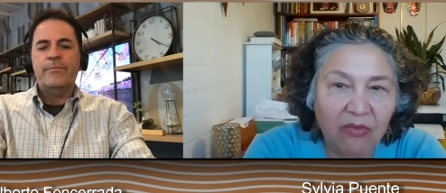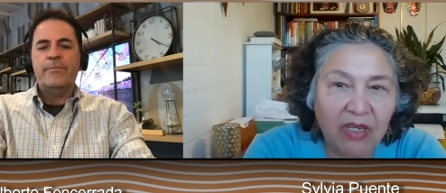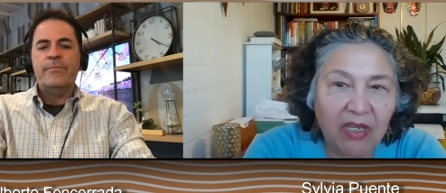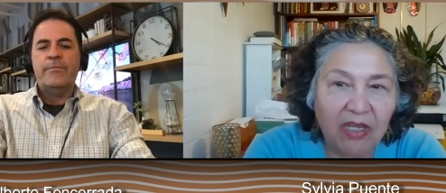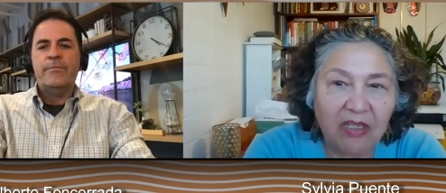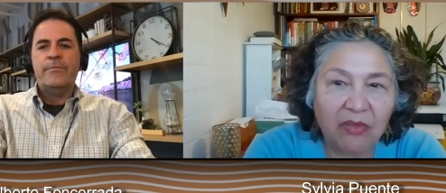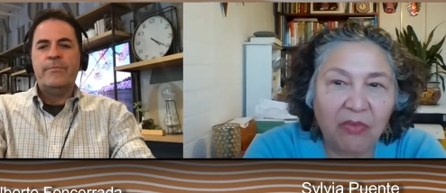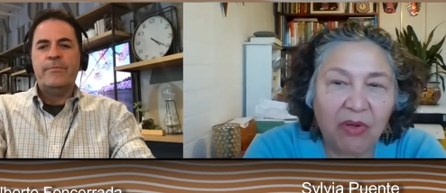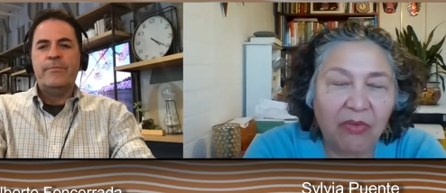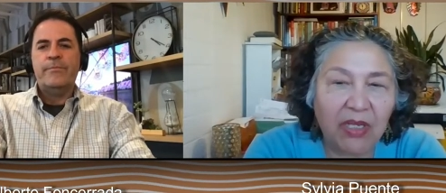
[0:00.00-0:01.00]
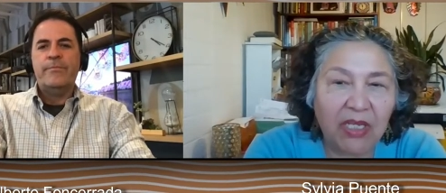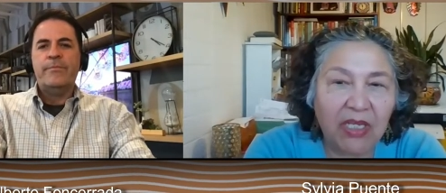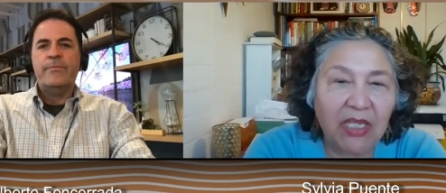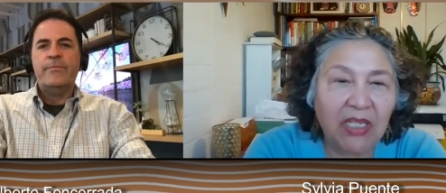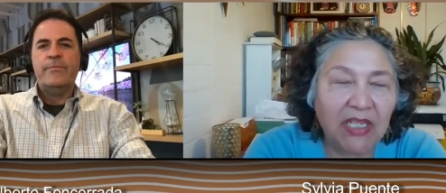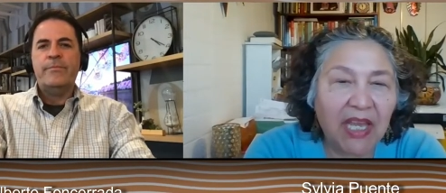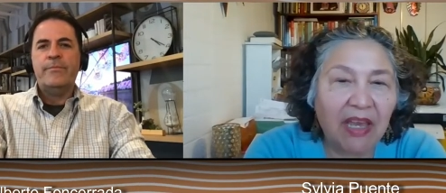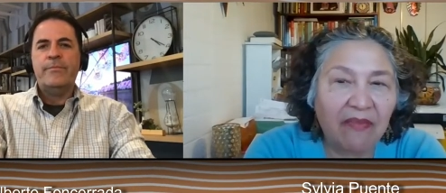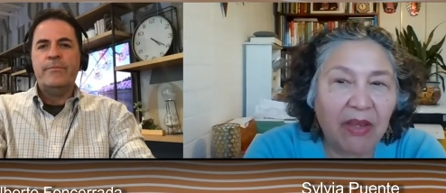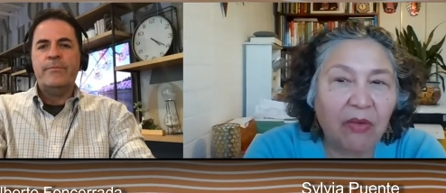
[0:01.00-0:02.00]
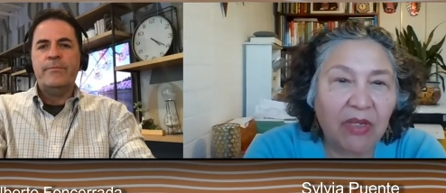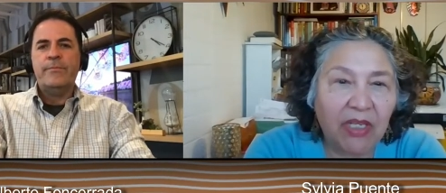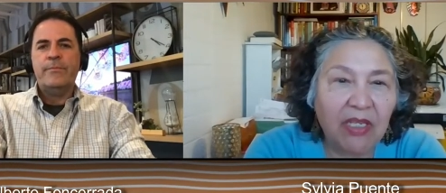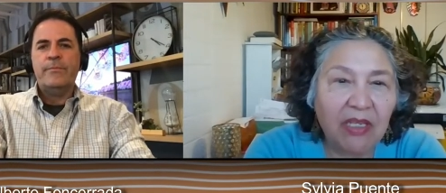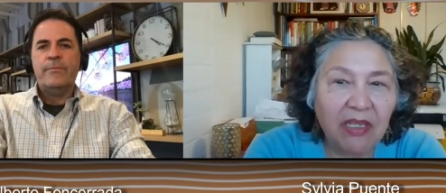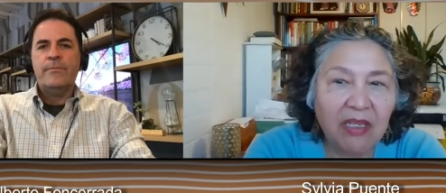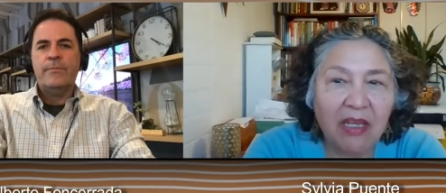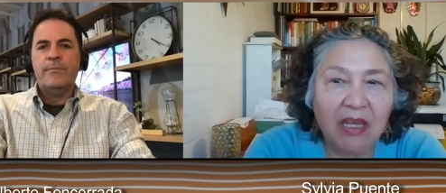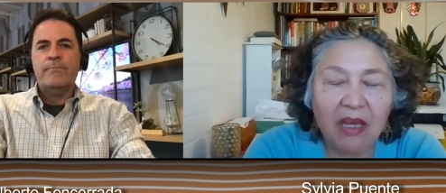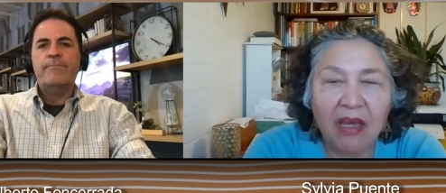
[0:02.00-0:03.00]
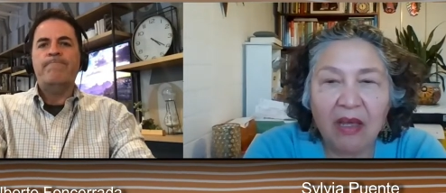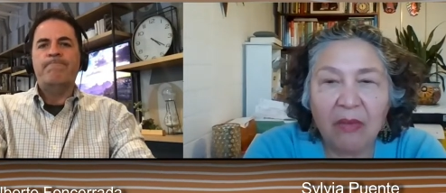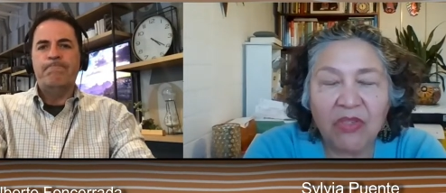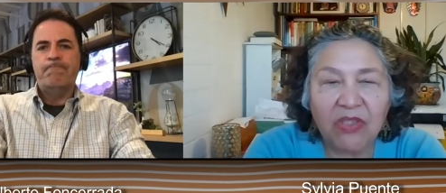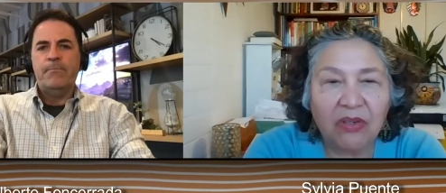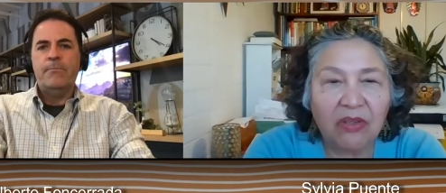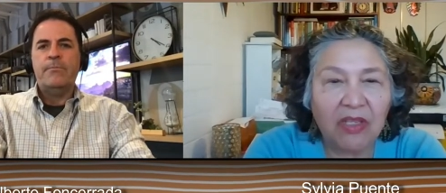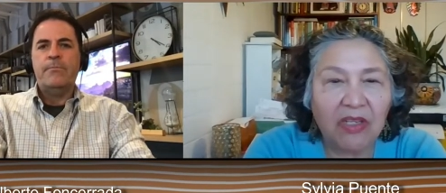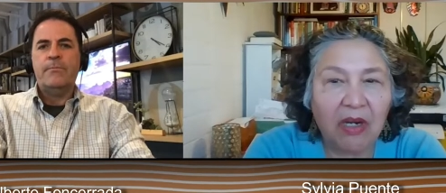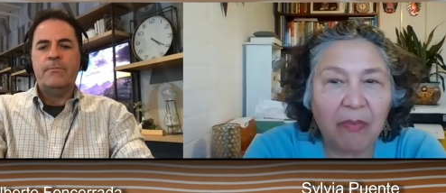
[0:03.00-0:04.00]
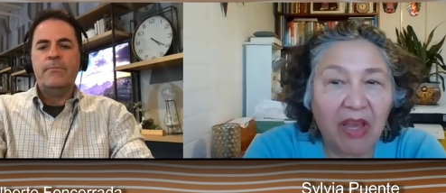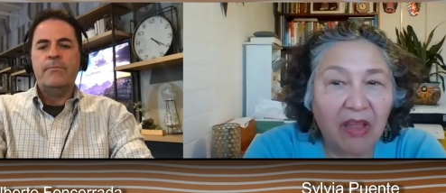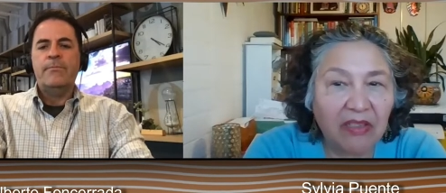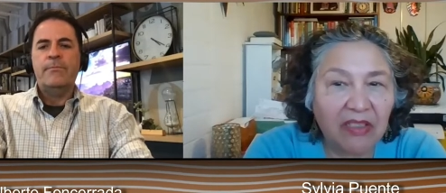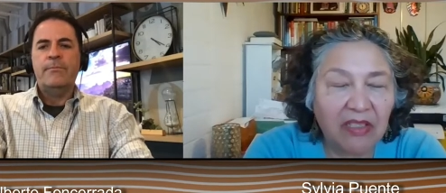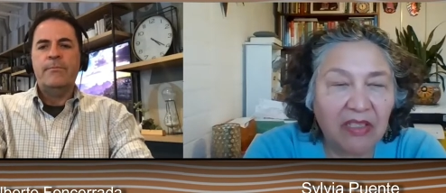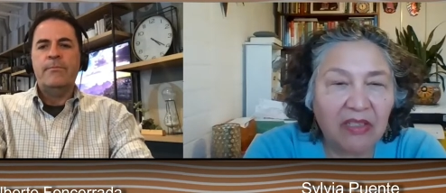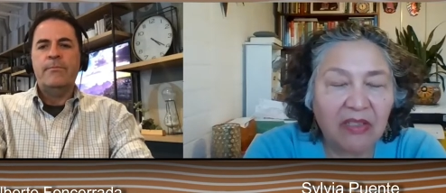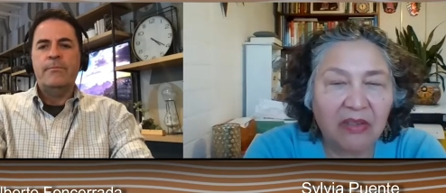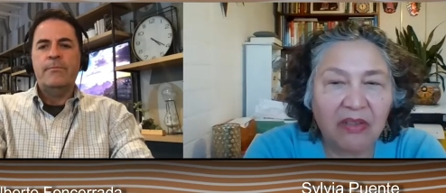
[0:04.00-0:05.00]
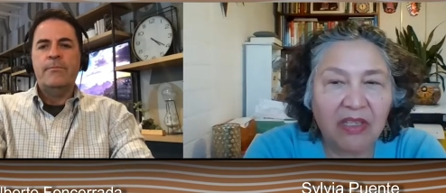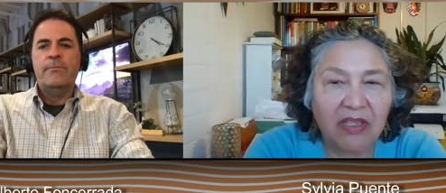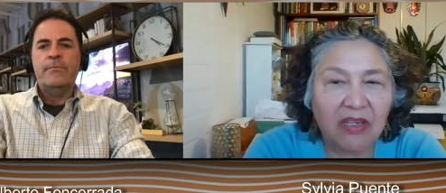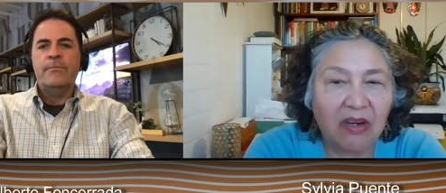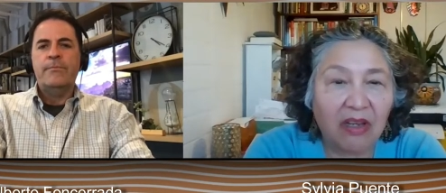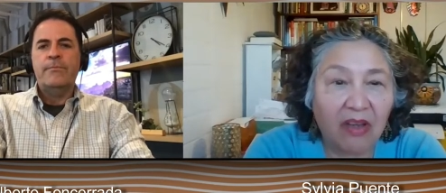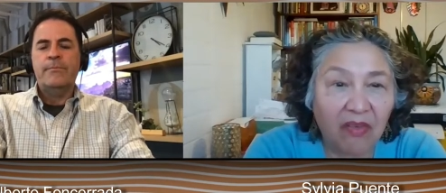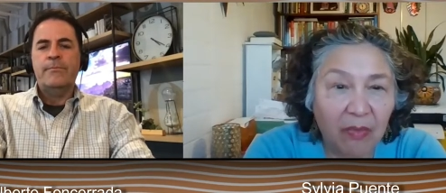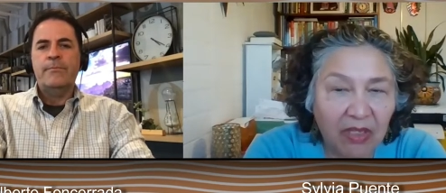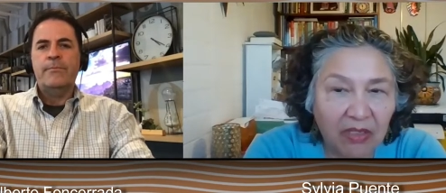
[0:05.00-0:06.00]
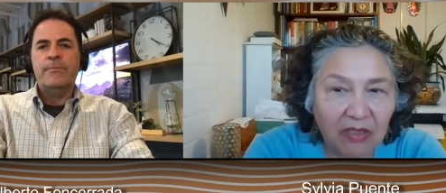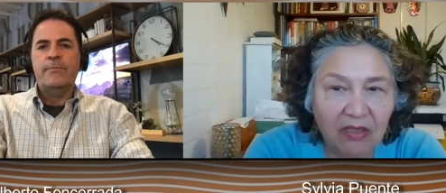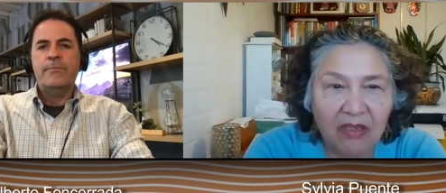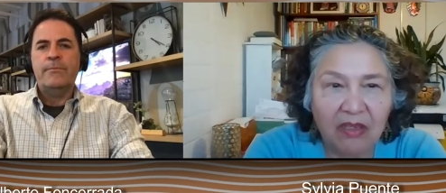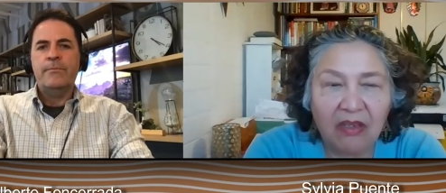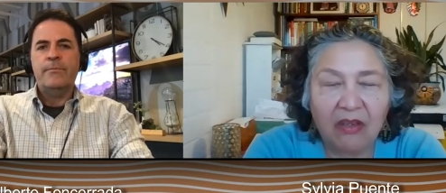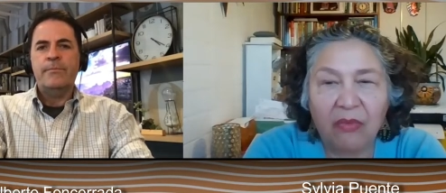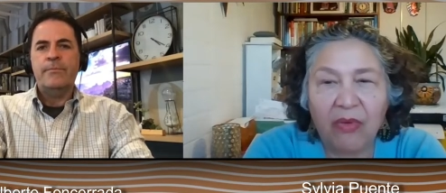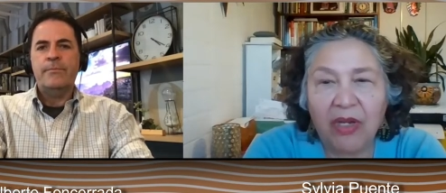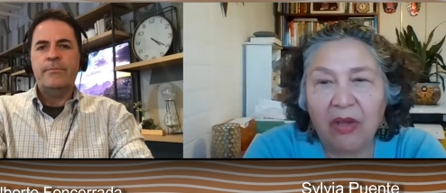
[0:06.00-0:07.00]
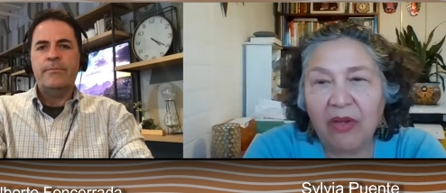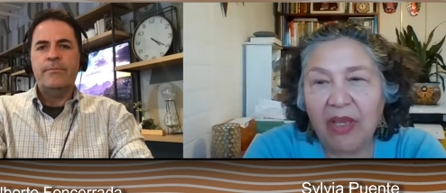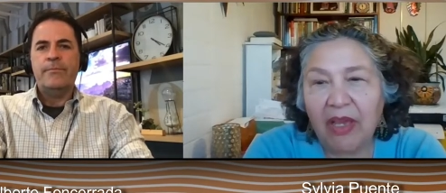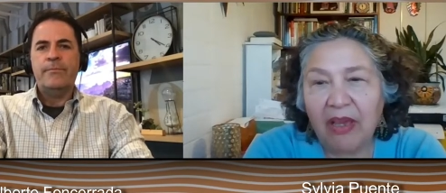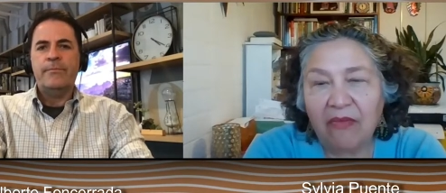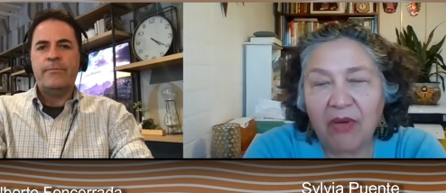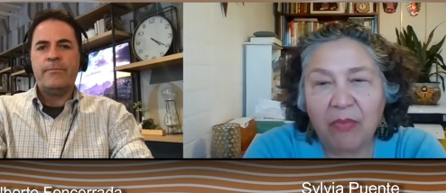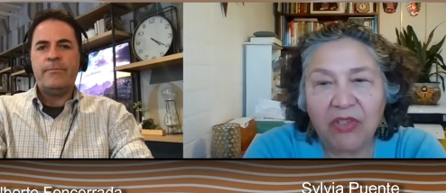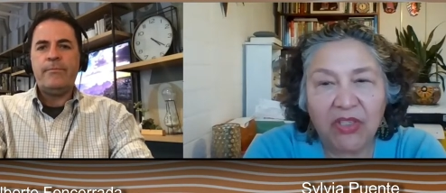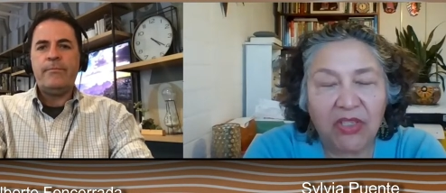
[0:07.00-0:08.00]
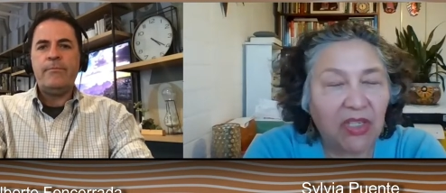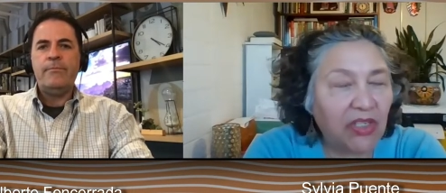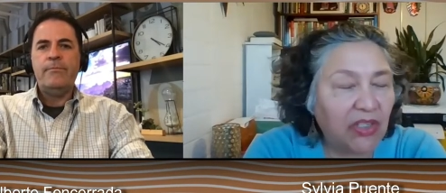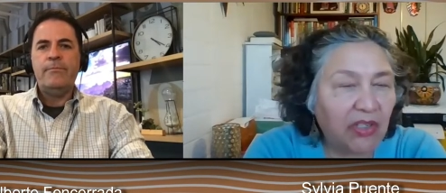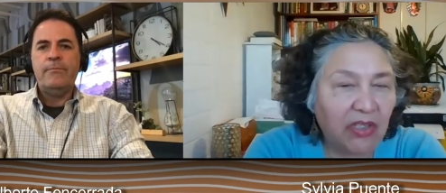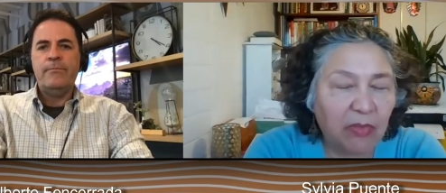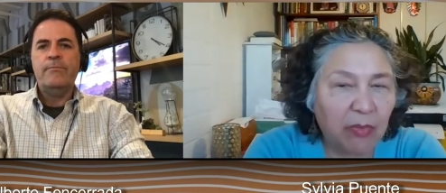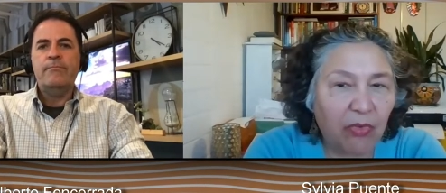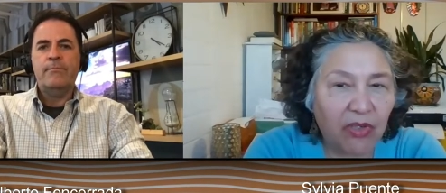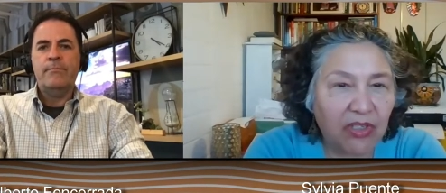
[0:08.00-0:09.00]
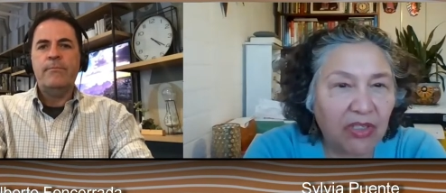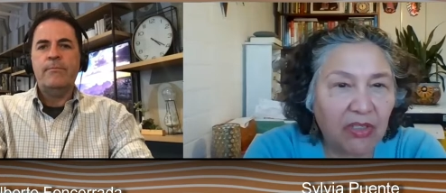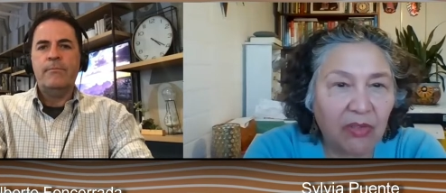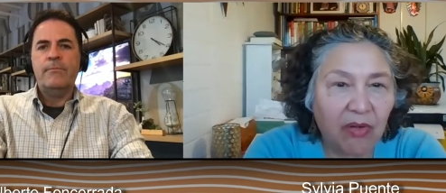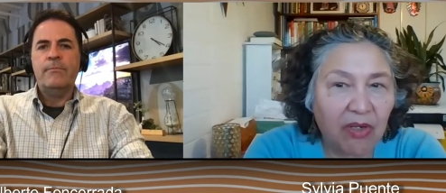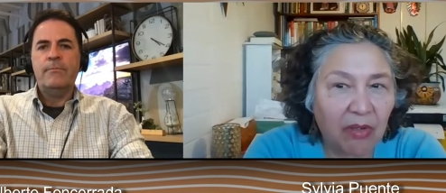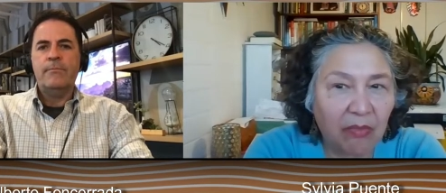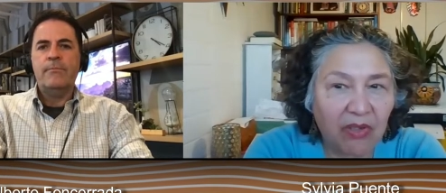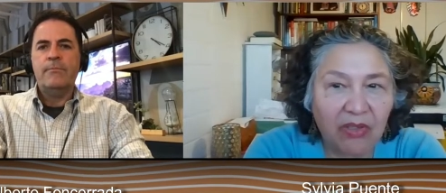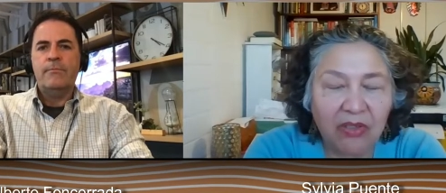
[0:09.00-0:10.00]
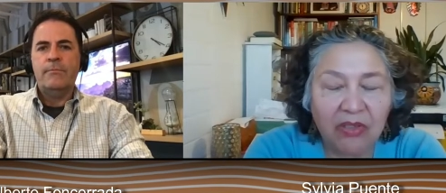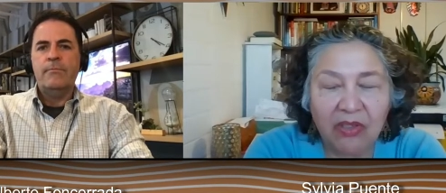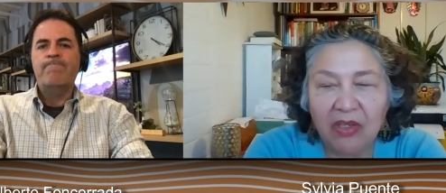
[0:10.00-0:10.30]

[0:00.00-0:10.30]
Speaker 1: arenas where we need to have equity, um, certainly in our politics, certainly in our government. We don't have representations proportionate to our numbers